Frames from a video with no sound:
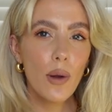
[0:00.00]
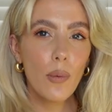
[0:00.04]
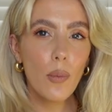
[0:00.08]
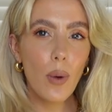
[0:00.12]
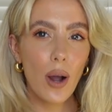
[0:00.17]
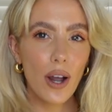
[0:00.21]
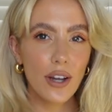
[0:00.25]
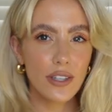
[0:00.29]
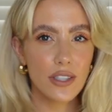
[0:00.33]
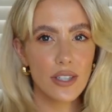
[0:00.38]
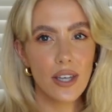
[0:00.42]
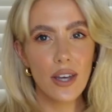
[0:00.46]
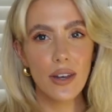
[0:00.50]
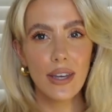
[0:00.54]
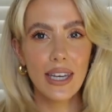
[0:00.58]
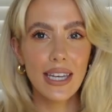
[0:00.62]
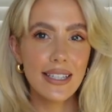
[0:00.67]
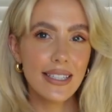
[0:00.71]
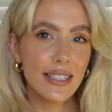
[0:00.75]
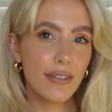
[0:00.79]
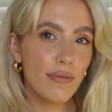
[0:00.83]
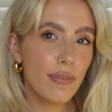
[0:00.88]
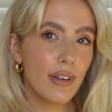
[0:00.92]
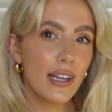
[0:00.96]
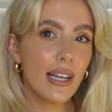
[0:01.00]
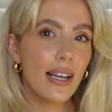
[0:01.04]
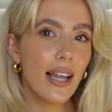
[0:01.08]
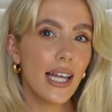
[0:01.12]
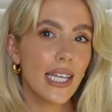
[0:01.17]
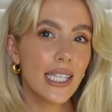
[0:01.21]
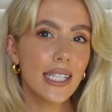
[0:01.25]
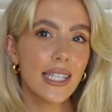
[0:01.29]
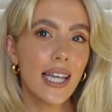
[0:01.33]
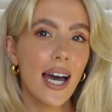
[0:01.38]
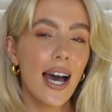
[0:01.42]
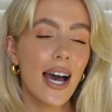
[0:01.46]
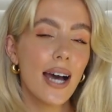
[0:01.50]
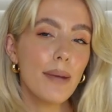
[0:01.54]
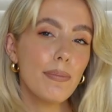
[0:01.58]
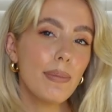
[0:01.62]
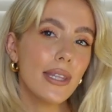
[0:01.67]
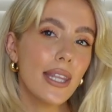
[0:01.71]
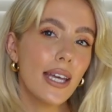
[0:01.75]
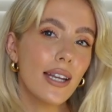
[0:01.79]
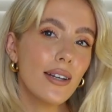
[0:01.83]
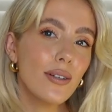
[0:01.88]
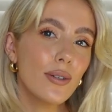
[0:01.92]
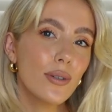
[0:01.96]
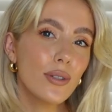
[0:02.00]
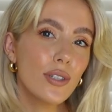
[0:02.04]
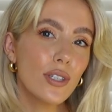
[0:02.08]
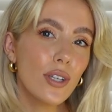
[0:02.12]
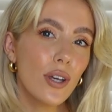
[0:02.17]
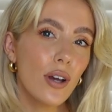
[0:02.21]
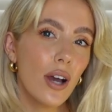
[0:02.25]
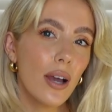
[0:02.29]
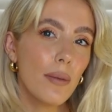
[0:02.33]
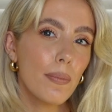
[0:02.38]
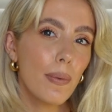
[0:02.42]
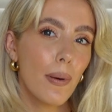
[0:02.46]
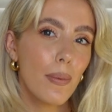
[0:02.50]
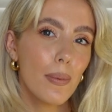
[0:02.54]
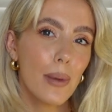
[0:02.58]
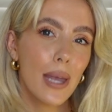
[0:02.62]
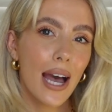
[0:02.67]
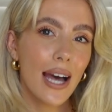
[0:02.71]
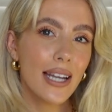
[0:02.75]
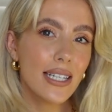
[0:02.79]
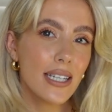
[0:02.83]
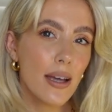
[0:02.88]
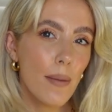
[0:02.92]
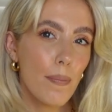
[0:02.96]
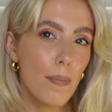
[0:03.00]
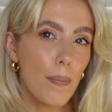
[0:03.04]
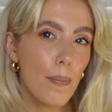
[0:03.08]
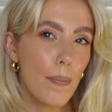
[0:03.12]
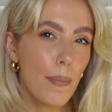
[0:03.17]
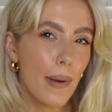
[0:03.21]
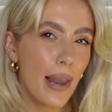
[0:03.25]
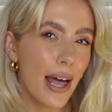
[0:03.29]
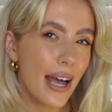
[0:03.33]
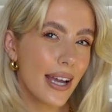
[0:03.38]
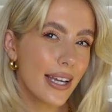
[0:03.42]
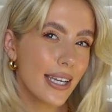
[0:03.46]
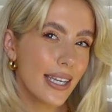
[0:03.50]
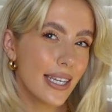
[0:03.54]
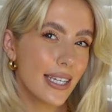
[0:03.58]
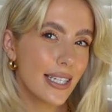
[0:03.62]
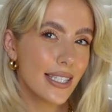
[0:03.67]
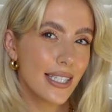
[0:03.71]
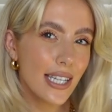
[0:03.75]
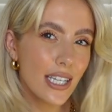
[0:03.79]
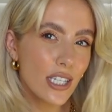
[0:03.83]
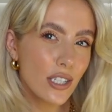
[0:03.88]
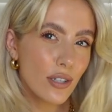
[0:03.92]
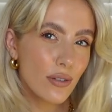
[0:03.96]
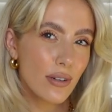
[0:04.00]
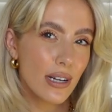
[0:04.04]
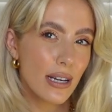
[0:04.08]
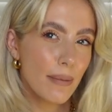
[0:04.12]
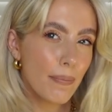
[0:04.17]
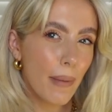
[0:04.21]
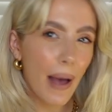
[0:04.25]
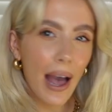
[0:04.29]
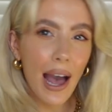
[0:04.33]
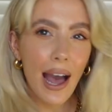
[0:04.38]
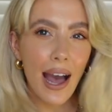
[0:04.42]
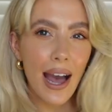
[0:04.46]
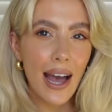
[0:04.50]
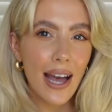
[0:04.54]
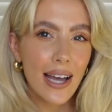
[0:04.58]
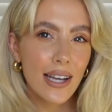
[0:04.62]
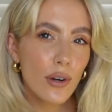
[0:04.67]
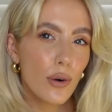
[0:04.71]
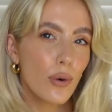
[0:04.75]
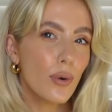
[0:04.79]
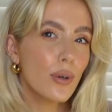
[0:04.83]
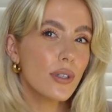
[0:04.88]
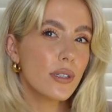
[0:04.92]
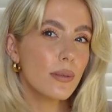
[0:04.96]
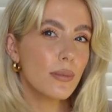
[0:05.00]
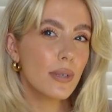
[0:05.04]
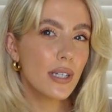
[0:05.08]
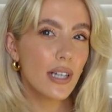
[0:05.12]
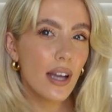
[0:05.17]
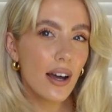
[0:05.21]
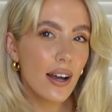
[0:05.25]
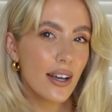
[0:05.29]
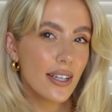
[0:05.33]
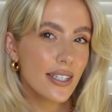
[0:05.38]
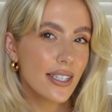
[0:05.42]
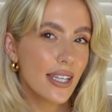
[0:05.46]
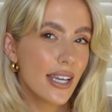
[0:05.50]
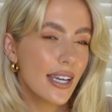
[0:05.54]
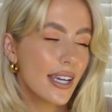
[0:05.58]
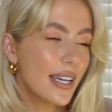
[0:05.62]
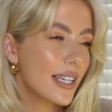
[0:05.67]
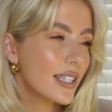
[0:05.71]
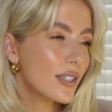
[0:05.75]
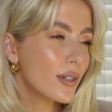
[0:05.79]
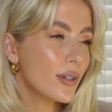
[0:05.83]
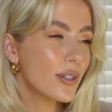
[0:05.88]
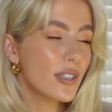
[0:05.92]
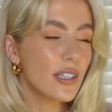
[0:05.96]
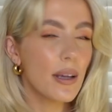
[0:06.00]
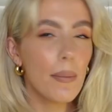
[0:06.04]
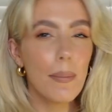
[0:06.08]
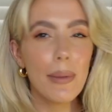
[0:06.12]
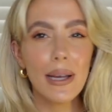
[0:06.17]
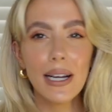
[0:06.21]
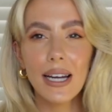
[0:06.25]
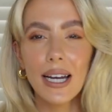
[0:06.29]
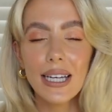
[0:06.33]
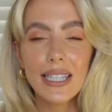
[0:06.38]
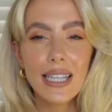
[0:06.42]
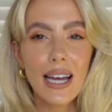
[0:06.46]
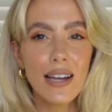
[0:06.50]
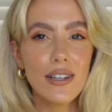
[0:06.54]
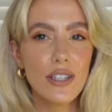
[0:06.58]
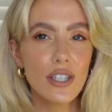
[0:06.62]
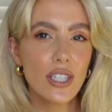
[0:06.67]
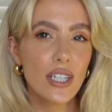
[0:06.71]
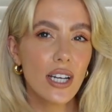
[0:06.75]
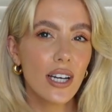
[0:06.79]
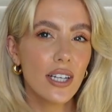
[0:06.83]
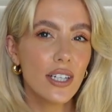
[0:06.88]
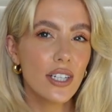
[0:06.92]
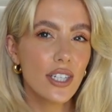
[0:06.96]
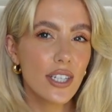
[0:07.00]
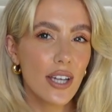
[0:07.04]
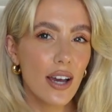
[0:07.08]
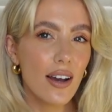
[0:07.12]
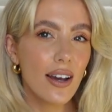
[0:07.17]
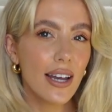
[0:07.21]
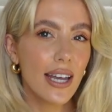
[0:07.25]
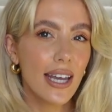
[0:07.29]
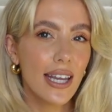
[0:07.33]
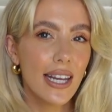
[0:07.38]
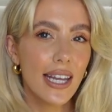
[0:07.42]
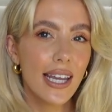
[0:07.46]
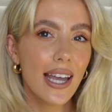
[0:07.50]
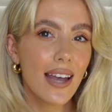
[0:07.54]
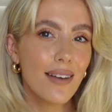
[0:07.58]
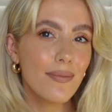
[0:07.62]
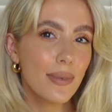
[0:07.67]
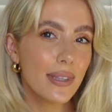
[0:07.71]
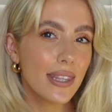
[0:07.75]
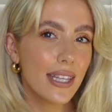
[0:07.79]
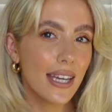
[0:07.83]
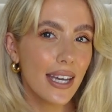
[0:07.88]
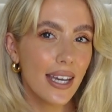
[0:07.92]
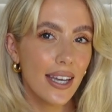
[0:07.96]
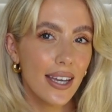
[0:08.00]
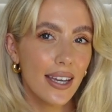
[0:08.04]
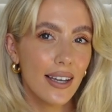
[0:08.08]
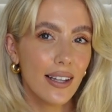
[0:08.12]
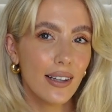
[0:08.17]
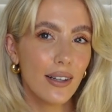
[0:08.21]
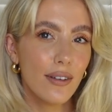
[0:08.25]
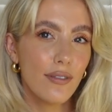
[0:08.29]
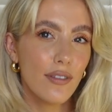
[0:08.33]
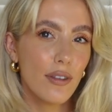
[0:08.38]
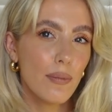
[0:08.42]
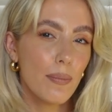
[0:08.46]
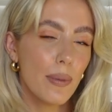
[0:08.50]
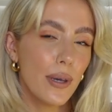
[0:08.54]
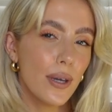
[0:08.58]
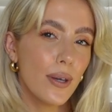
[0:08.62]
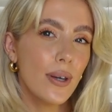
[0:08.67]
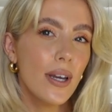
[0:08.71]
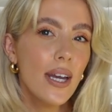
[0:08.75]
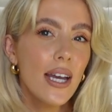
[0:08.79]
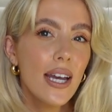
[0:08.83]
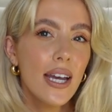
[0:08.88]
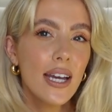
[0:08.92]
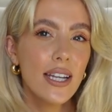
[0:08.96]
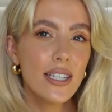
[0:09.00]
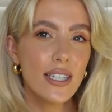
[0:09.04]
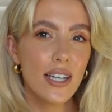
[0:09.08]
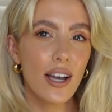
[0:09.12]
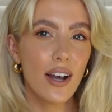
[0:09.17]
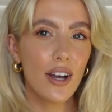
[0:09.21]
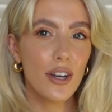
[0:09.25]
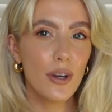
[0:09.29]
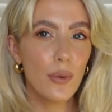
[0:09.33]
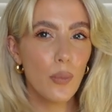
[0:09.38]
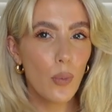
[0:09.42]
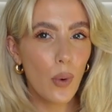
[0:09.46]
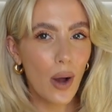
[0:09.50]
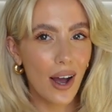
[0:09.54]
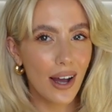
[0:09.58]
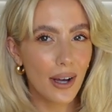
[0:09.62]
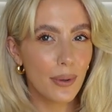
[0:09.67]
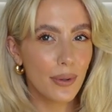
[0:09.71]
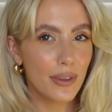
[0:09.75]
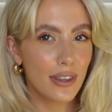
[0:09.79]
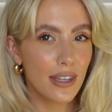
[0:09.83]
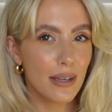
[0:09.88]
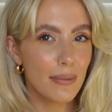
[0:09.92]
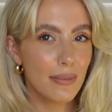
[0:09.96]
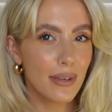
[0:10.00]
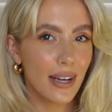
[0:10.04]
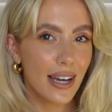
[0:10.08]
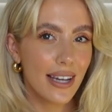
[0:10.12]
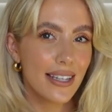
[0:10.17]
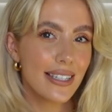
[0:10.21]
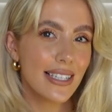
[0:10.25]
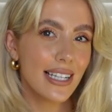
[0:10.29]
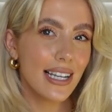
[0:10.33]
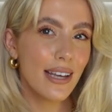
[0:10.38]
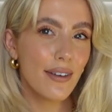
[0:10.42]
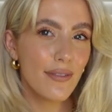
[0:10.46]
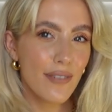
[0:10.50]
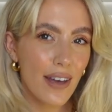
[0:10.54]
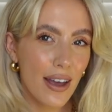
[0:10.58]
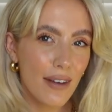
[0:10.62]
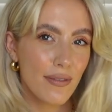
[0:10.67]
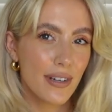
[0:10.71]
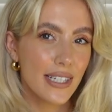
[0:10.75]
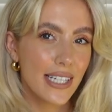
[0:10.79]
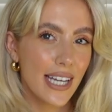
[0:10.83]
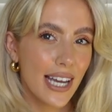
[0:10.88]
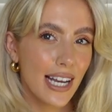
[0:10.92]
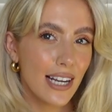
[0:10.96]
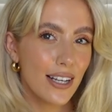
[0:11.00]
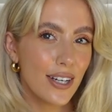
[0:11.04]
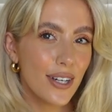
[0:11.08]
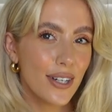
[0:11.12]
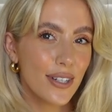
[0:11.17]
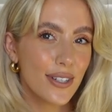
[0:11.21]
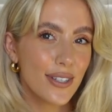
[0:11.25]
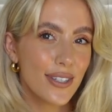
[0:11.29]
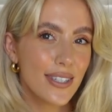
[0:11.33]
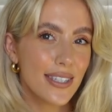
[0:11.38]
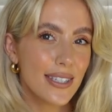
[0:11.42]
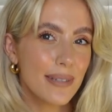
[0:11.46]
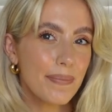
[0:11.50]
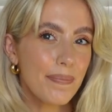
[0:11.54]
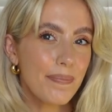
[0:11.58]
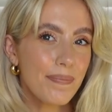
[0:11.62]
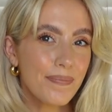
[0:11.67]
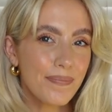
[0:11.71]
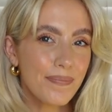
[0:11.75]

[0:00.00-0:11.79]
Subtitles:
works cohesively like that. But then also I probably add a black accessory bag or some glasses or something like that, just to kind of tie in again with the heel of the boot to kind of work with them nicely for everyday looks.